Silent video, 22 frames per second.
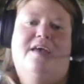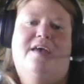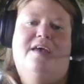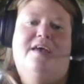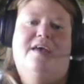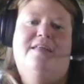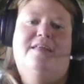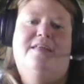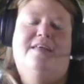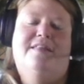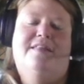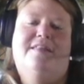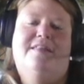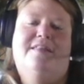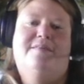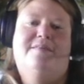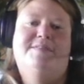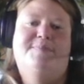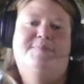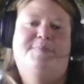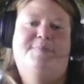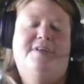I thought that
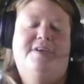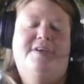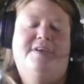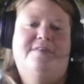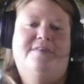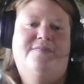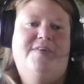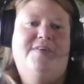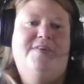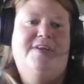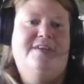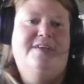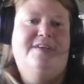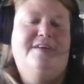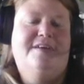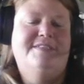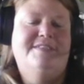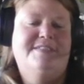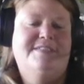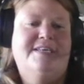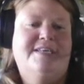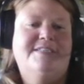was pretty
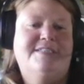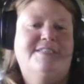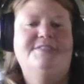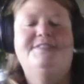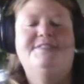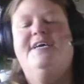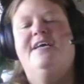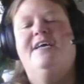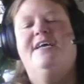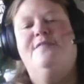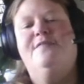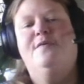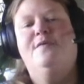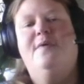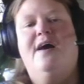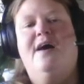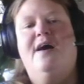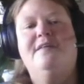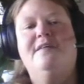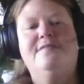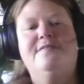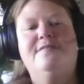convenient. So that's just kind of a
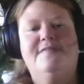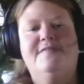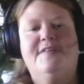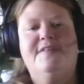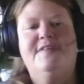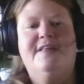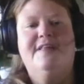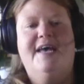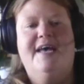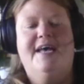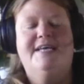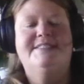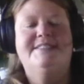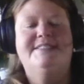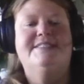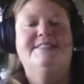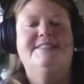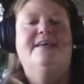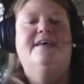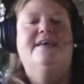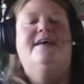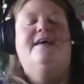walkthrough of the class.
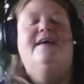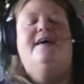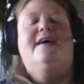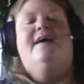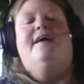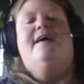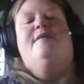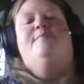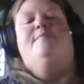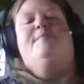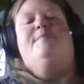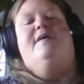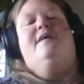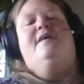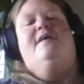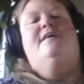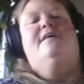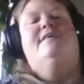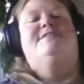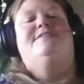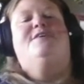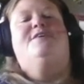
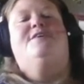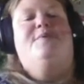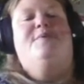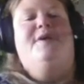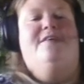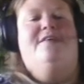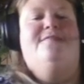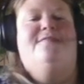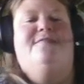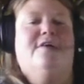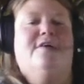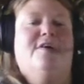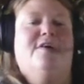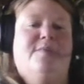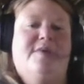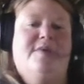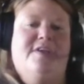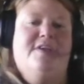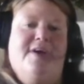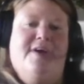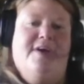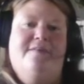So week 4,
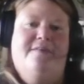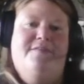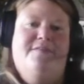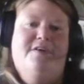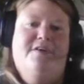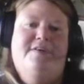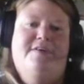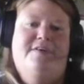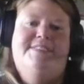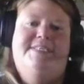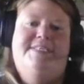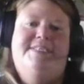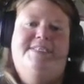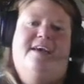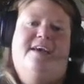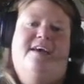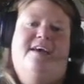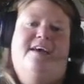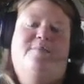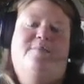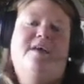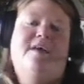when you have your
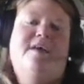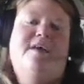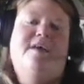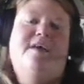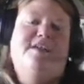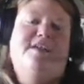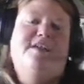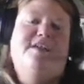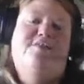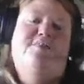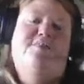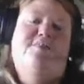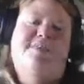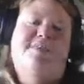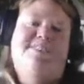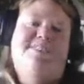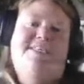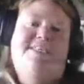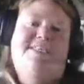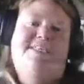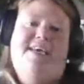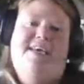exam, you will
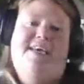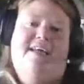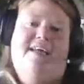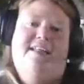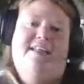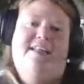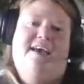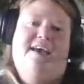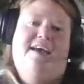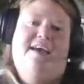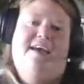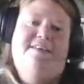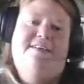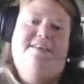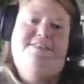see that added